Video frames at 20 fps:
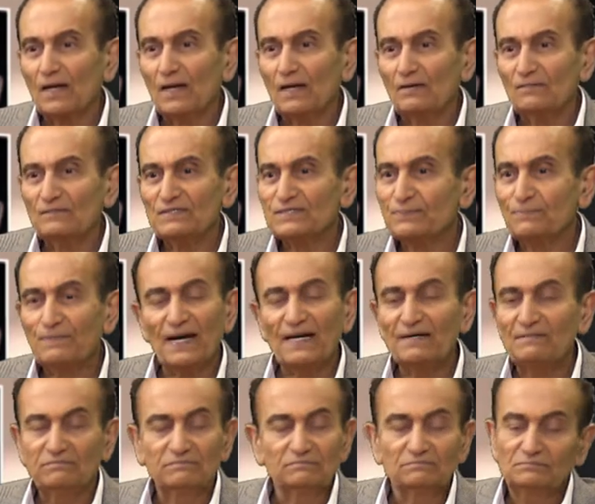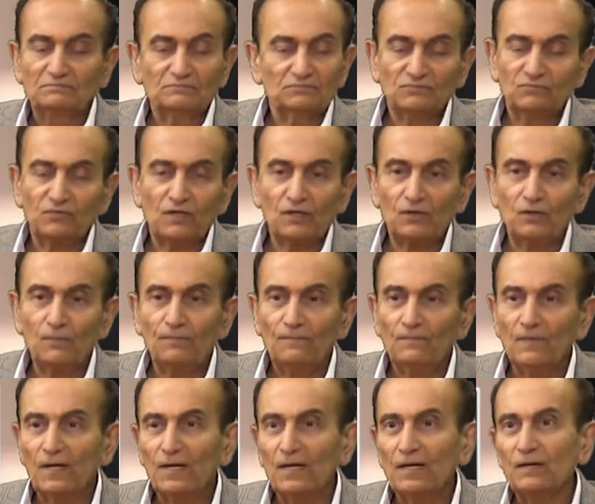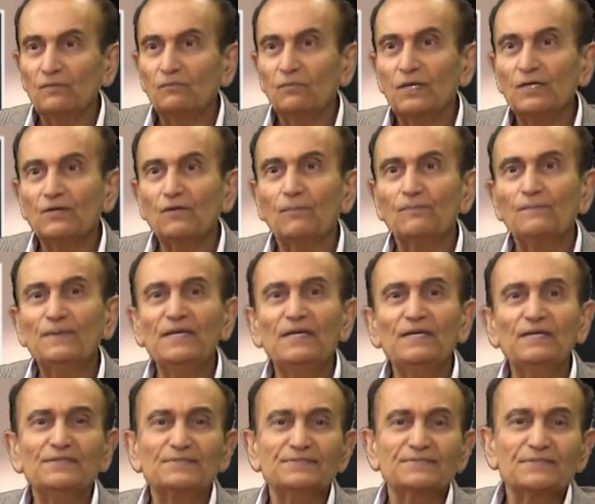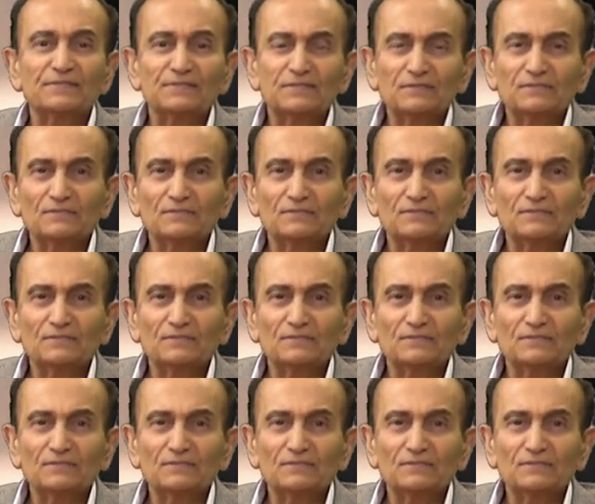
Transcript: we spread word of peace,